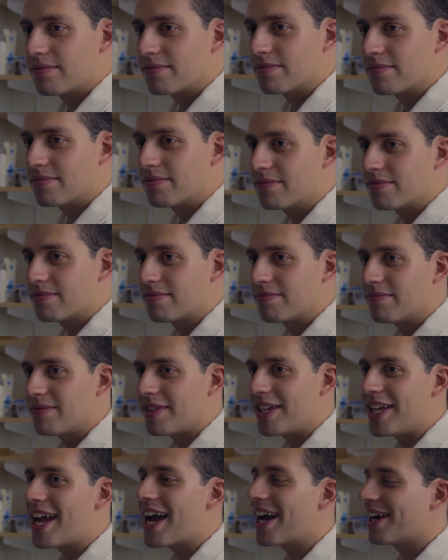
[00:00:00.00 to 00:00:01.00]
you have to communicate
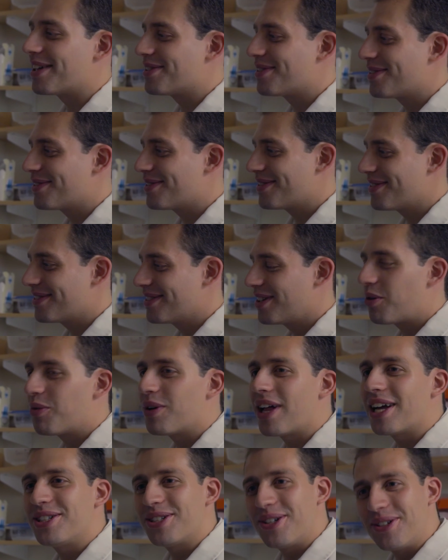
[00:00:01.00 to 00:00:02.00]
your ideas
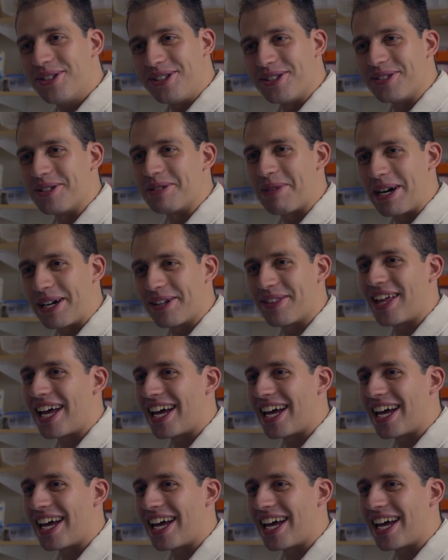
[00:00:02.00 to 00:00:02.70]
or your data,